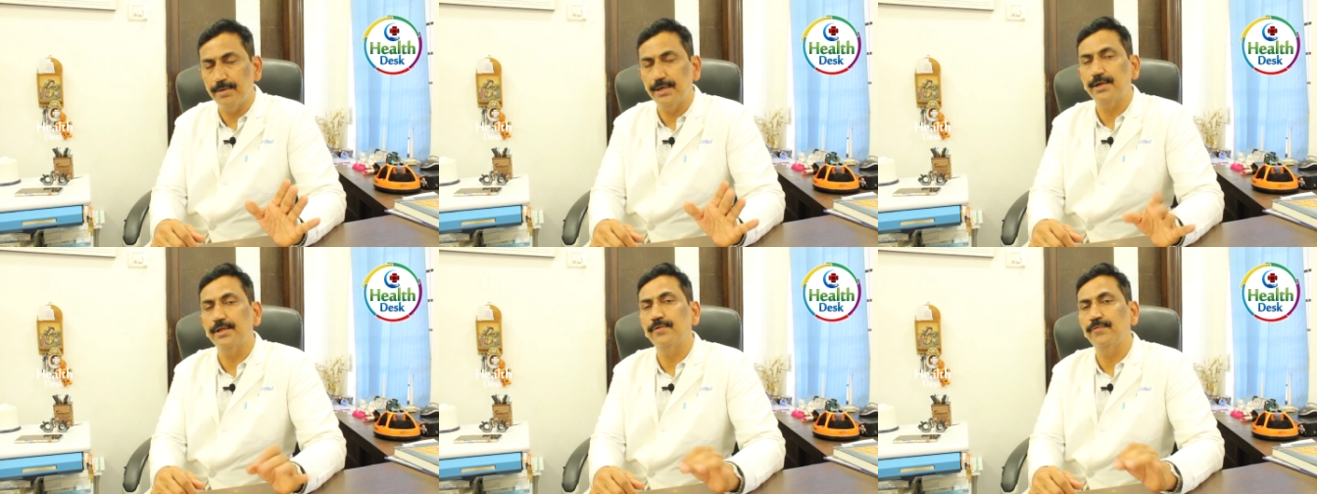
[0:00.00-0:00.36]

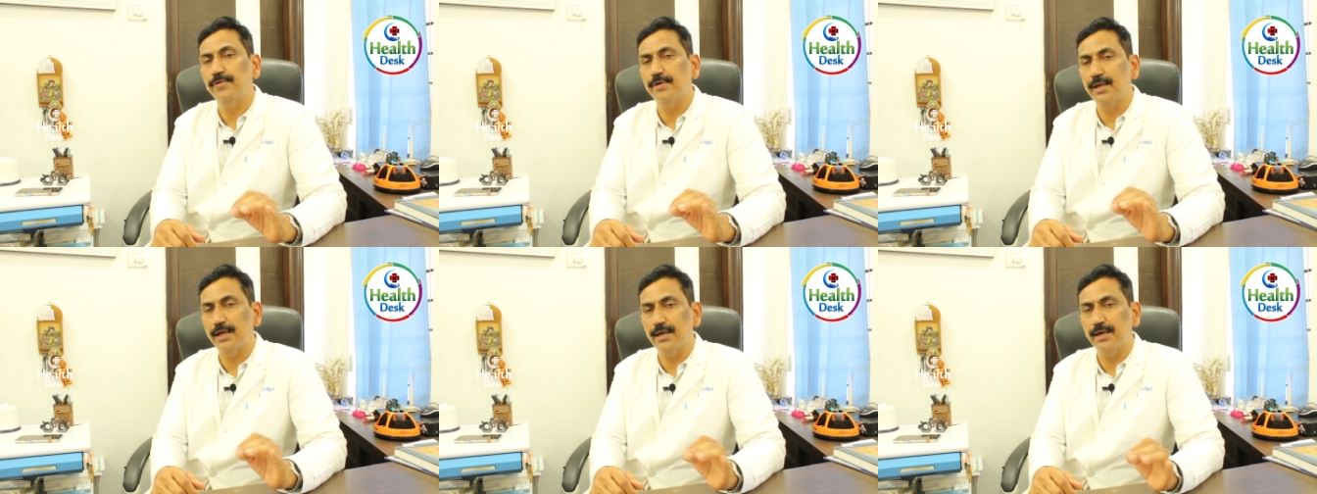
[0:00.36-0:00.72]
But
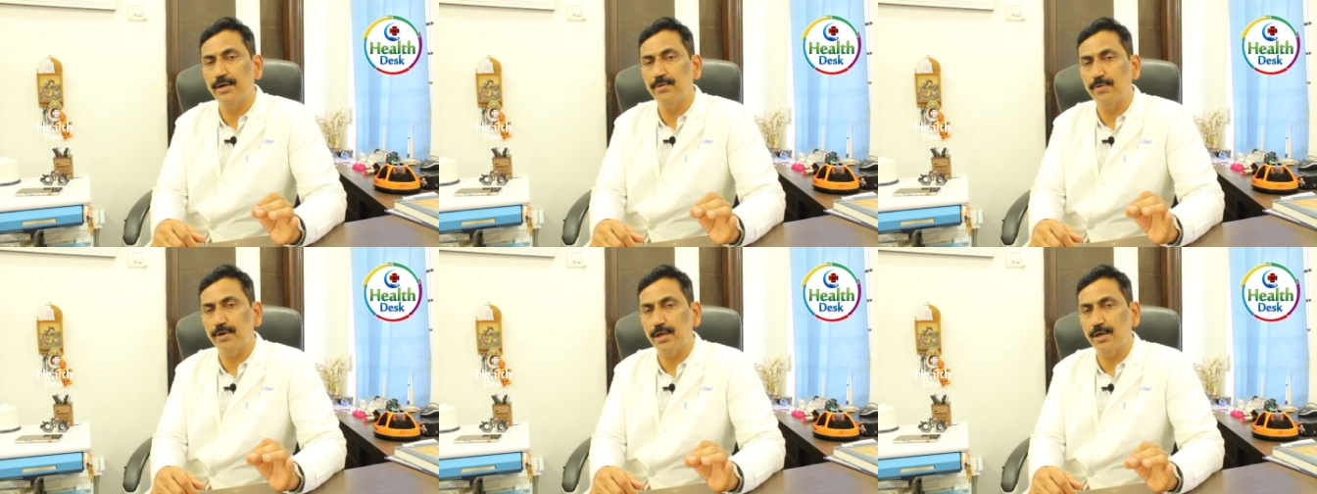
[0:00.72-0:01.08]
if you
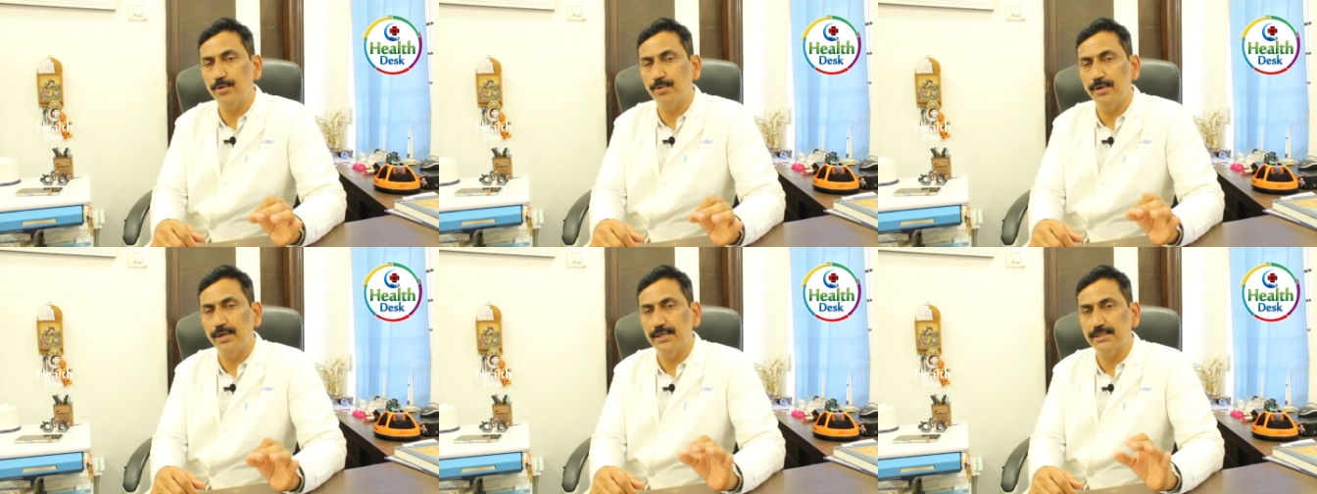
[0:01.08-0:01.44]
neglect one
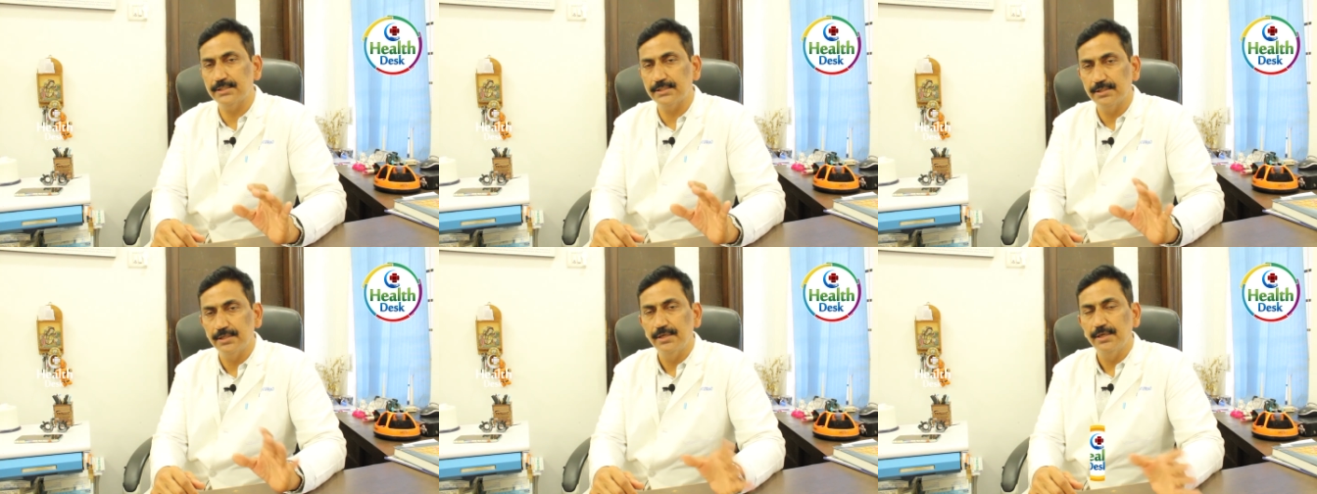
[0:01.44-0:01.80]
or two
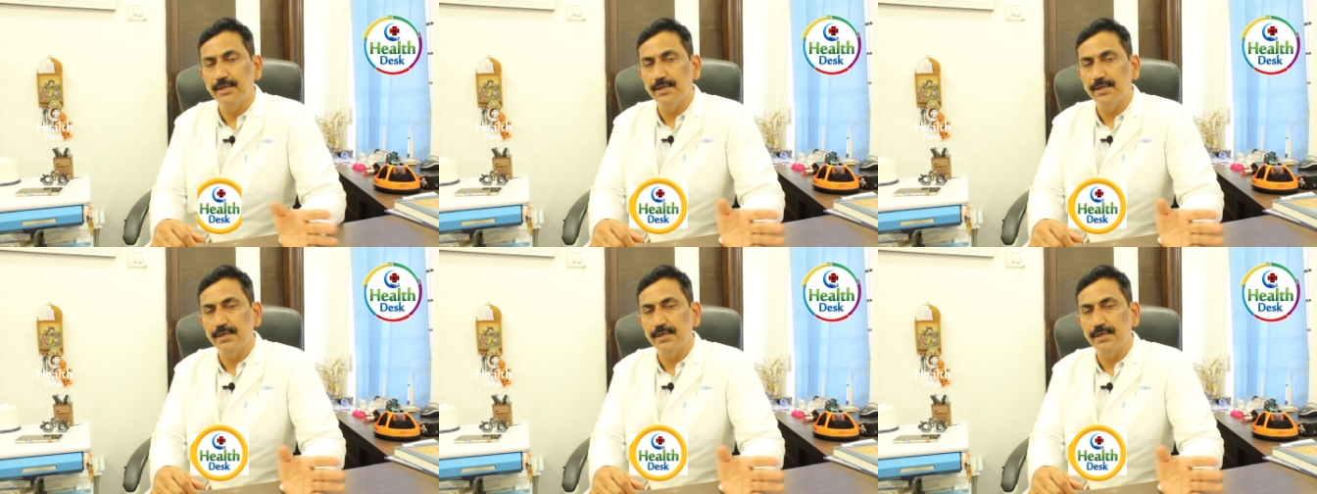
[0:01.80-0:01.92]
days